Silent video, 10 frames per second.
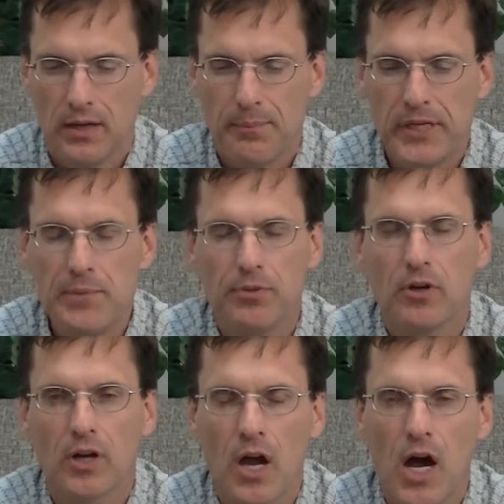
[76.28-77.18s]
People
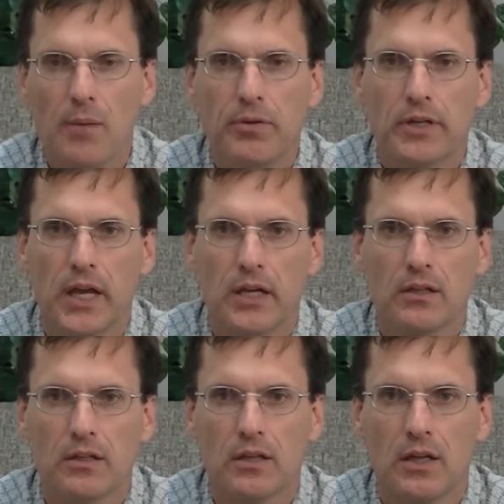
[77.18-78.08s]
are
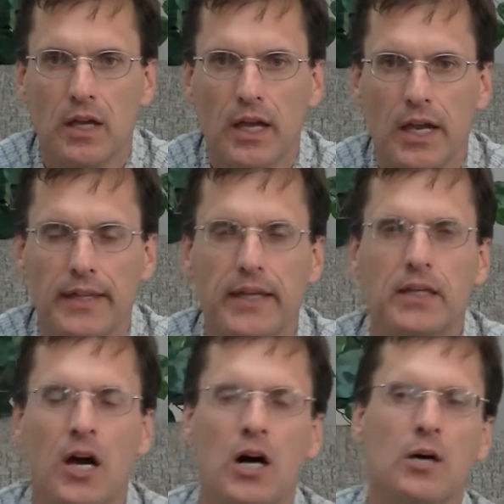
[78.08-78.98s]
complicated, and they
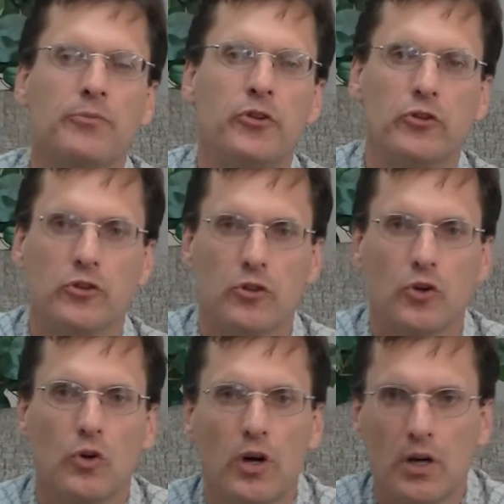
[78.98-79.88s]
come to
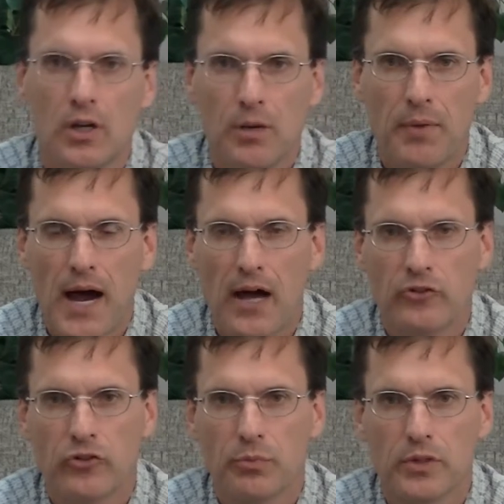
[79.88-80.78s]
you
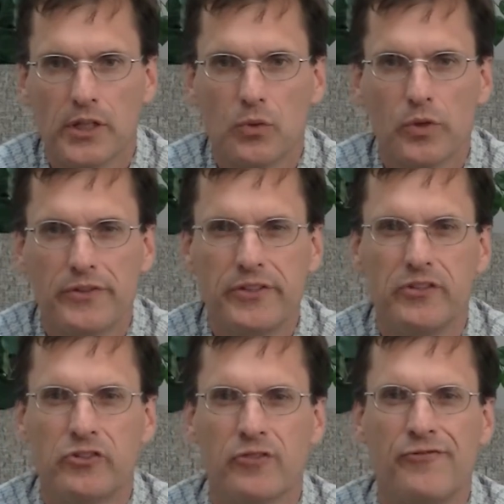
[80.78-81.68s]
possibly with
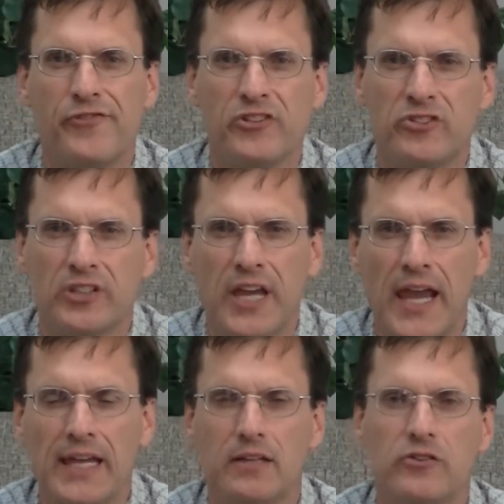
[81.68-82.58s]
these
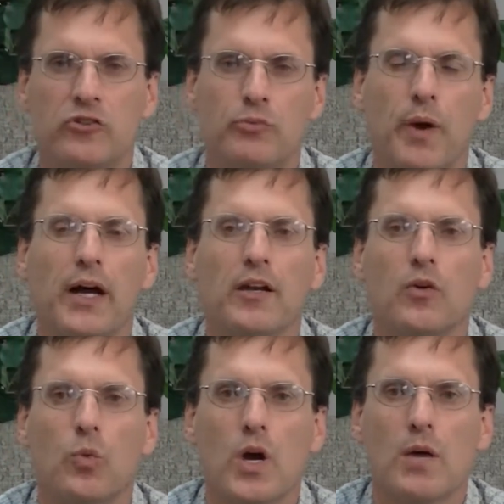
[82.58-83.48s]
sophisticated spider
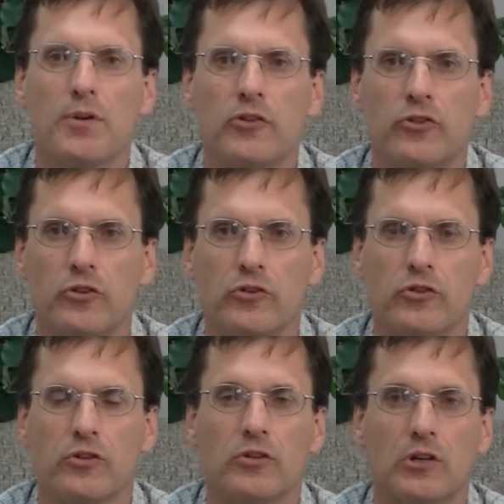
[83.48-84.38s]
web issues,
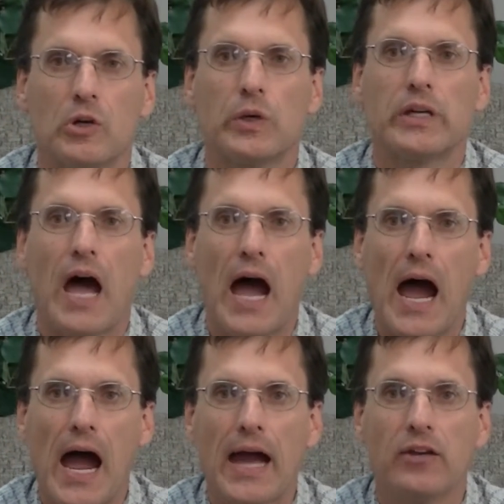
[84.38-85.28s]
and you're going,
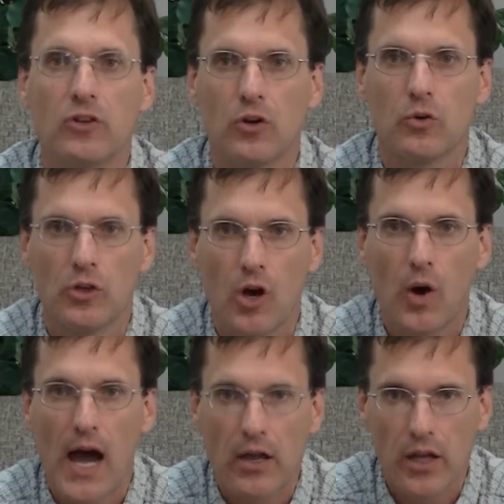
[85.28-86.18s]
I don't know
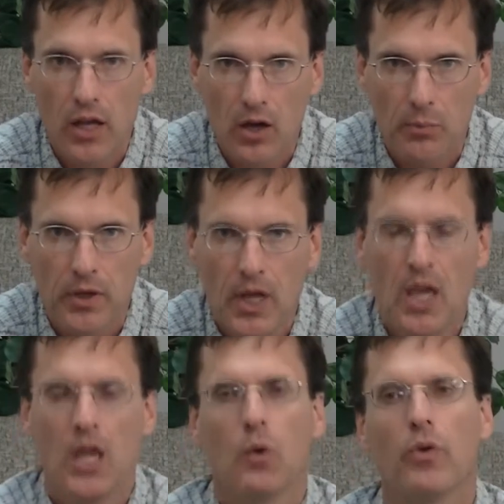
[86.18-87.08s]
how to help.
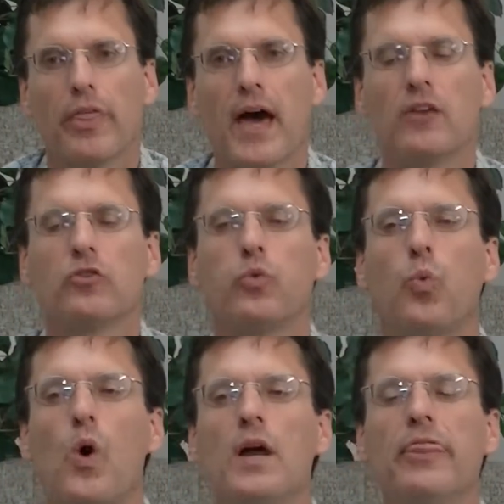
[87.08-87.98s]
Well, that is
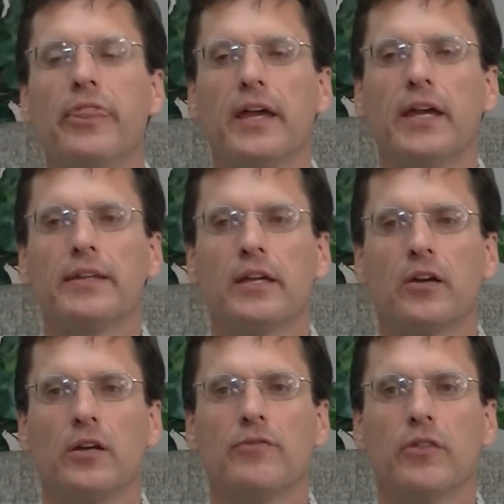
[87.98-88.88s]
one thing that
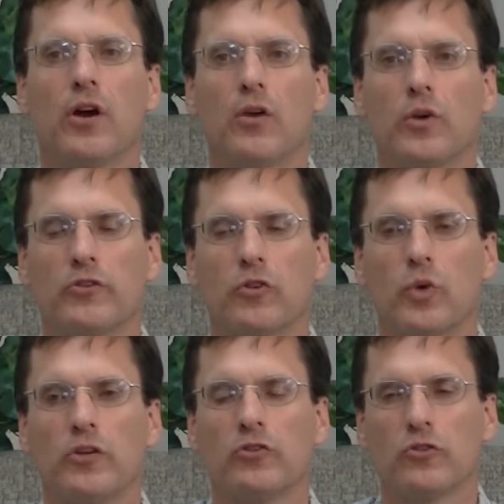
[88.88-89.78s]
Caring for the Heart
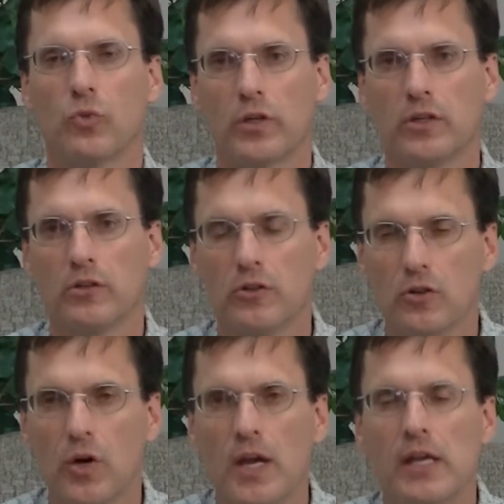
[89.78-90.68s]
Restoration is wanting to
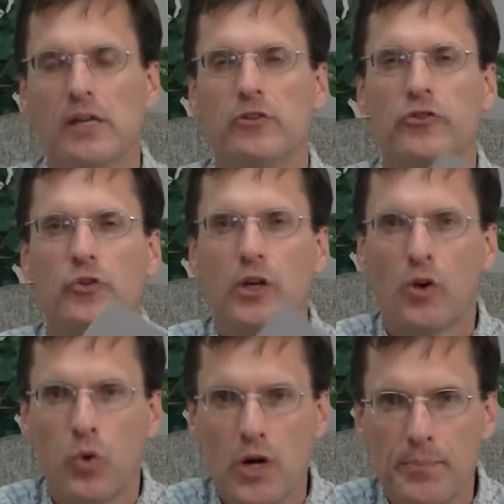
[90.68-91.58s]
do, is to
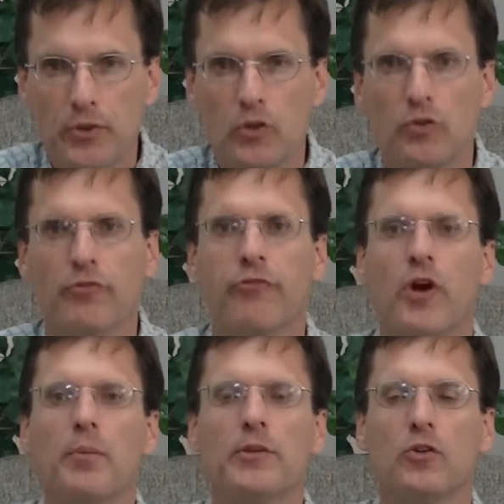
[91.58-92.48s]
equip you
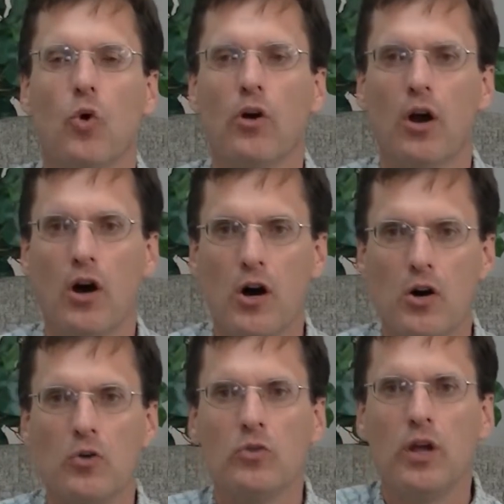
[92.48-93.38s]
from your
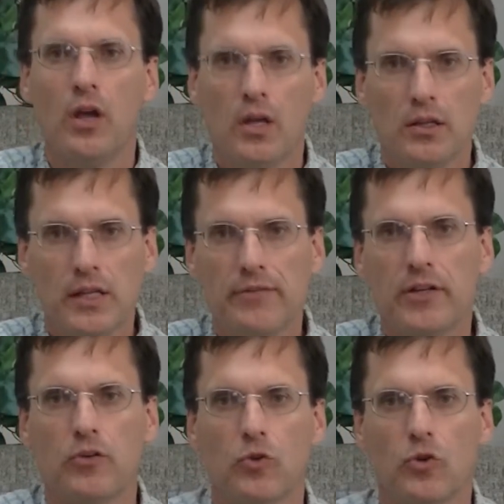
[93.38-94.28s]
own
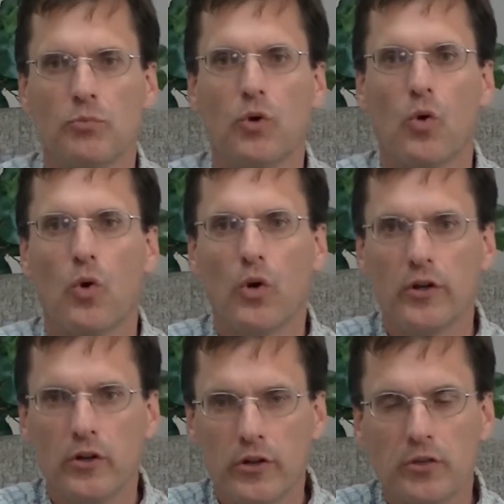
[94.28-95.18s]
living room or
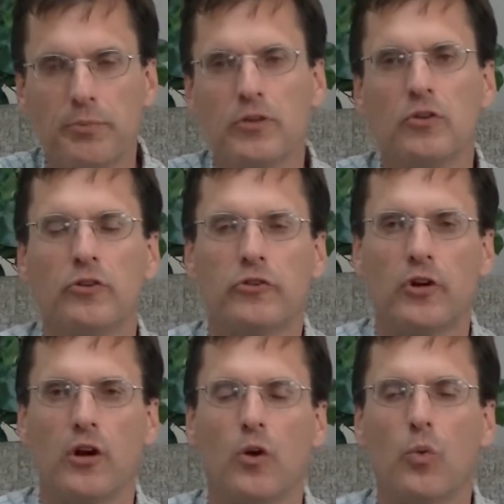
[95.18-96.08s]
your computer
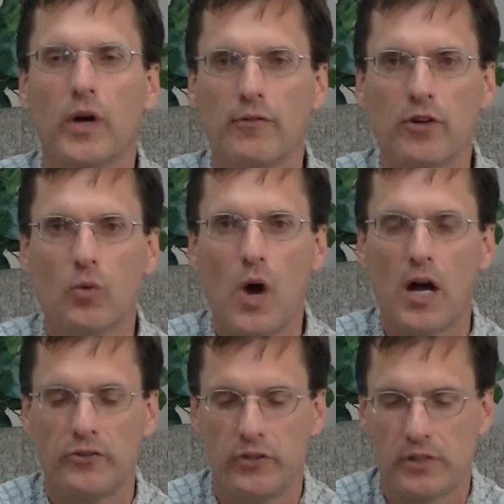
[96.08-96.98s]
chair or wherever you're
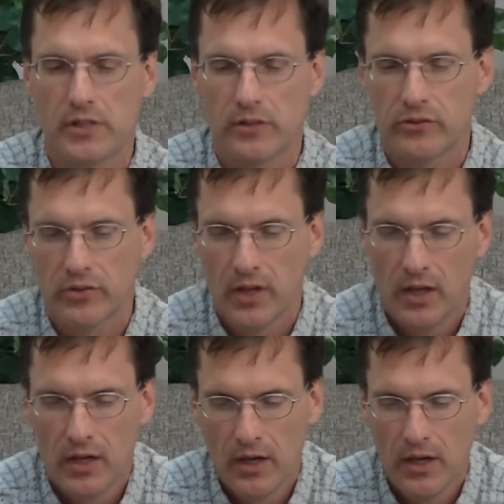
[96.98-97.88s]
watching this
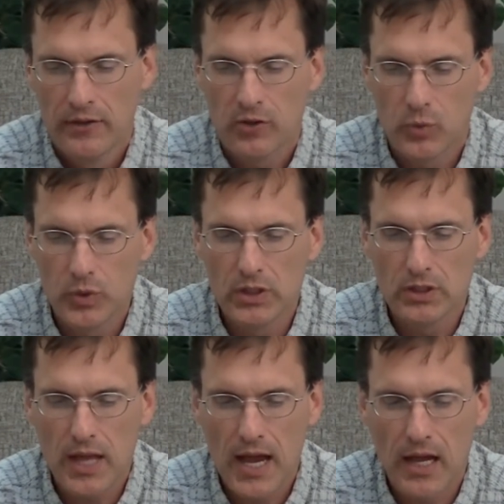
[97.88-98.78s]
to
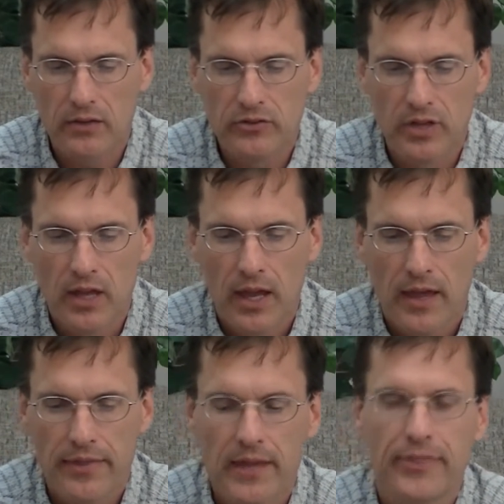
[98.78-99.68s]
realize
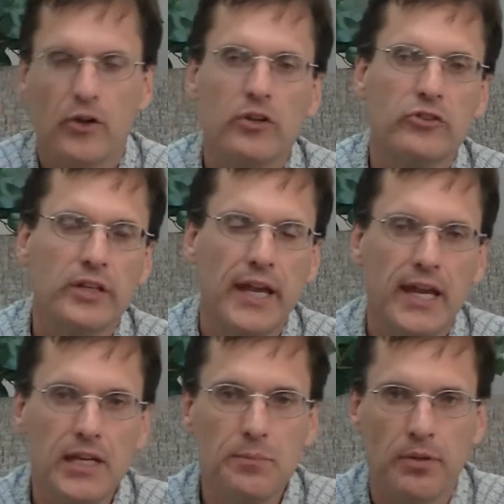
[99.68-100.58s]
that there is a
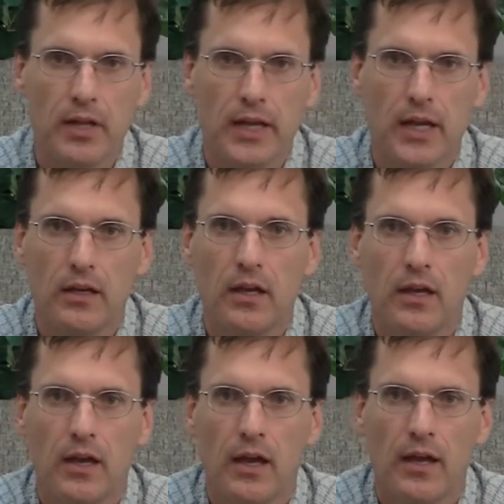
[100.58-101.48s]
game plan
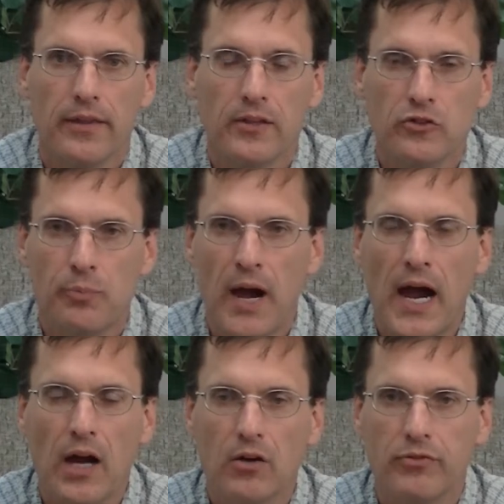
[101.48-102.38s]
that is
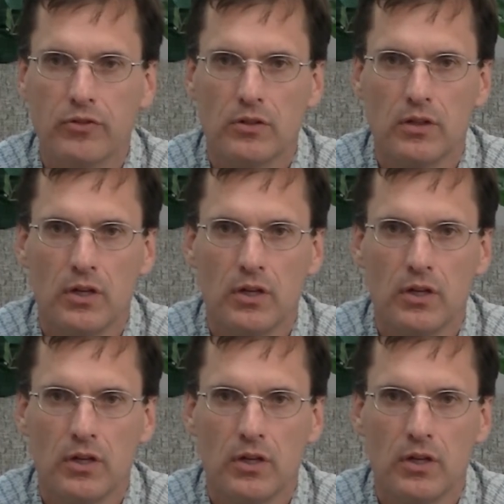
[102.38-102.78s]
powerful.